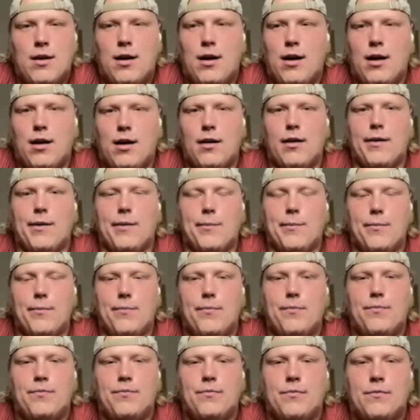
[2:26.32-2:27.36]

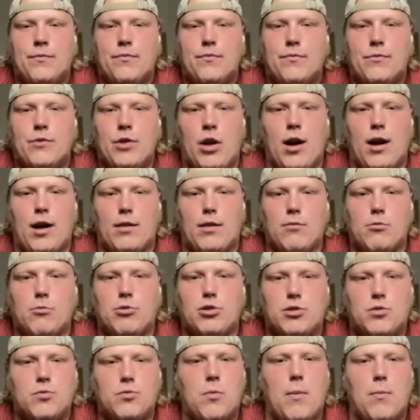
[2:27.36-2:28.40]
I
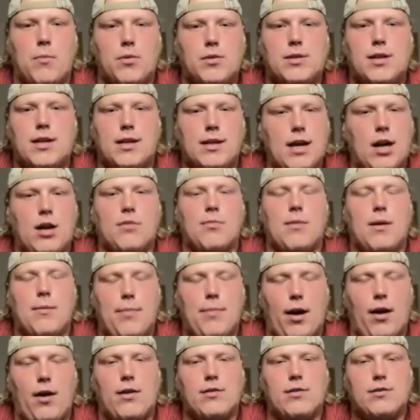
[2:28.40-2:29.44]
just remember sitting down with my
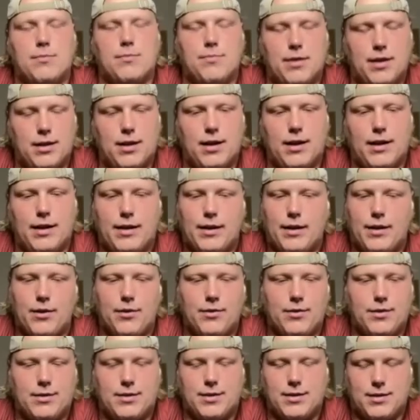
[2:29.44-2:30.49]
parents and being like,
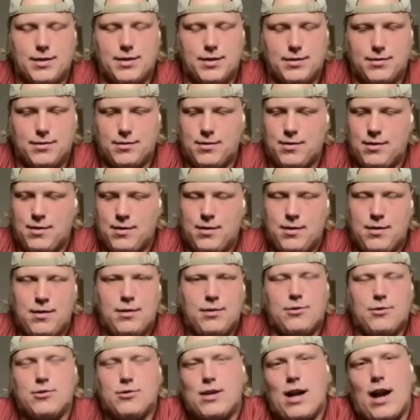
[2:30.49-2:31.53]

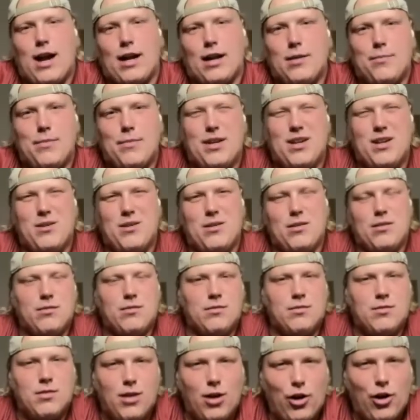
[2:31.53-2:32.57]
there's not going to be
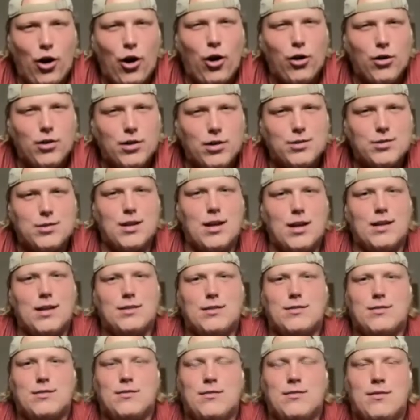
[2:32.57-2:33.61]
a college
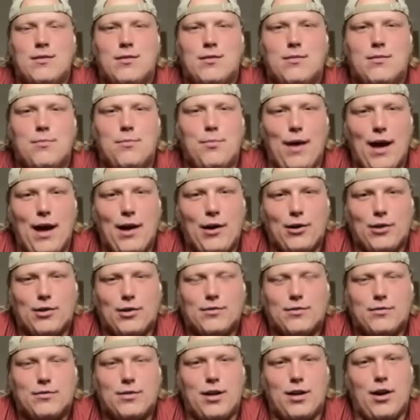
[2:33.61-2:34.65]
that's
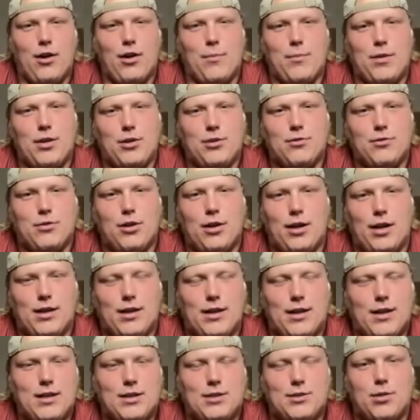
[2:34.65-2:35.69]
better. You look in
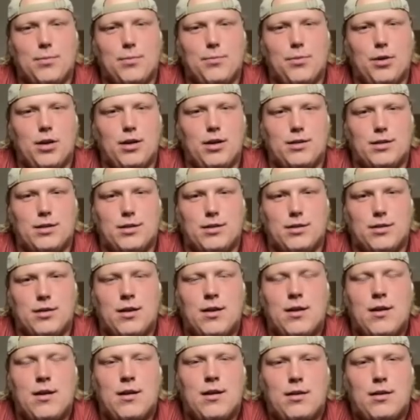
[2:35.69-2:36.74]
the history books and,
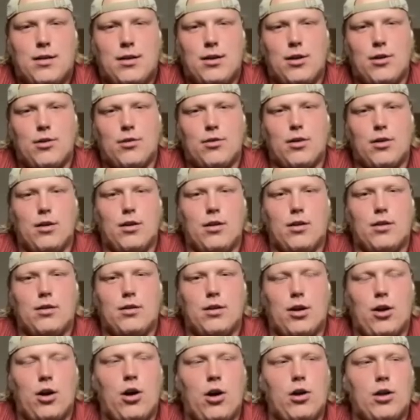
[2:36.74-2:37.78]
in
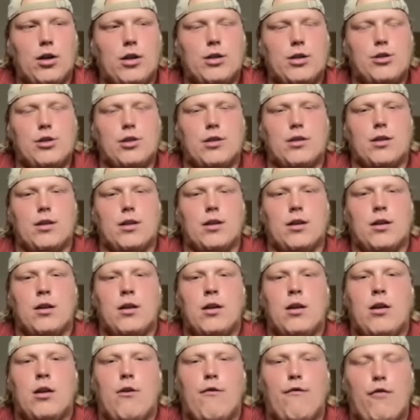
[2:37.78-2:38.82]
the college and the
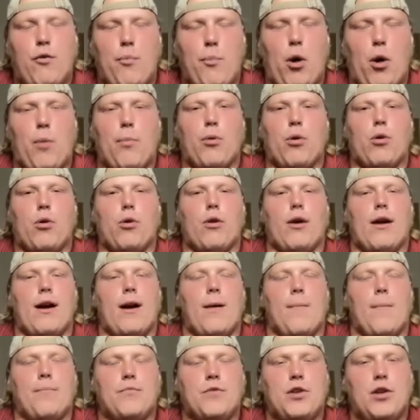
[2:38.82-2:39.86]
football
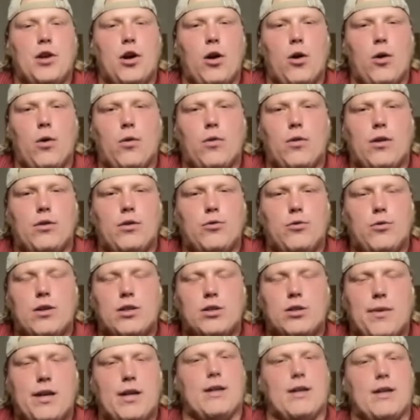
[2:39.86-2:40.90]
program, who
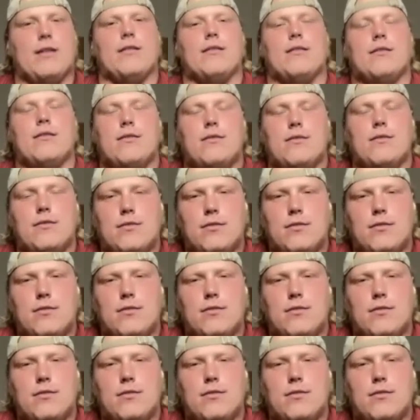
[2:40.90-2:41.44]
has been,